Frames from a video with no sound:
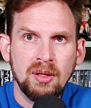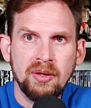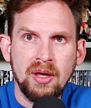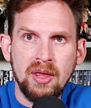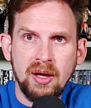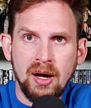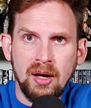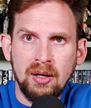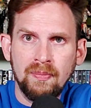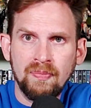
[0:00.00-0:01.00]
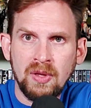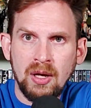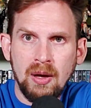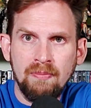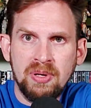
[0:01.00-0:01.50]
There they are.
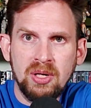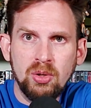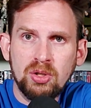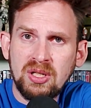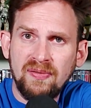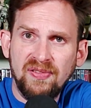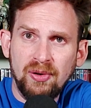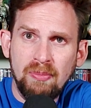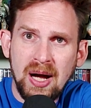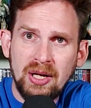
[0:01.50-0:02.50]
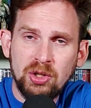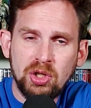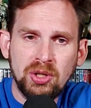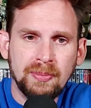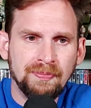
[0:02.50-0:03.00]
A beautiful
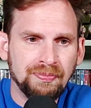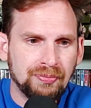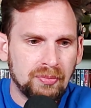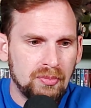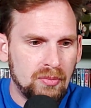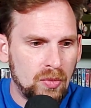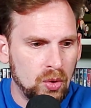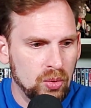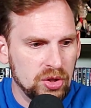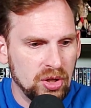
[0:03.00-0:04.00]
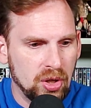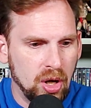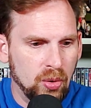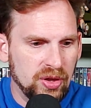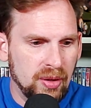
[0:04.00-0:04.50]
bunch. We shall
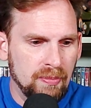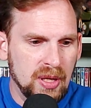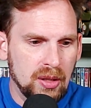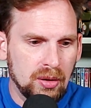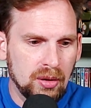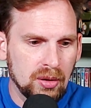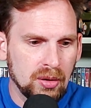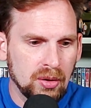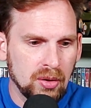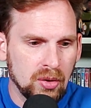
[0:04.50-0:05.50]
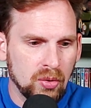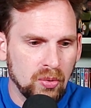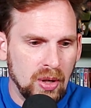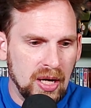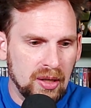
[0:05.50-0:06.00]
go with the middle,
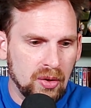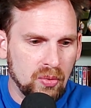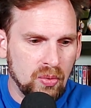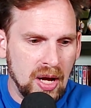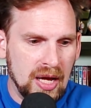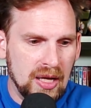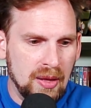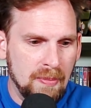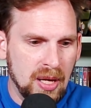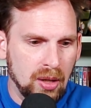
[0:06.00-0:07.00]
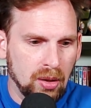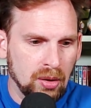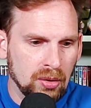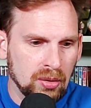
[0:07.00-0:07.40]
right in the middle.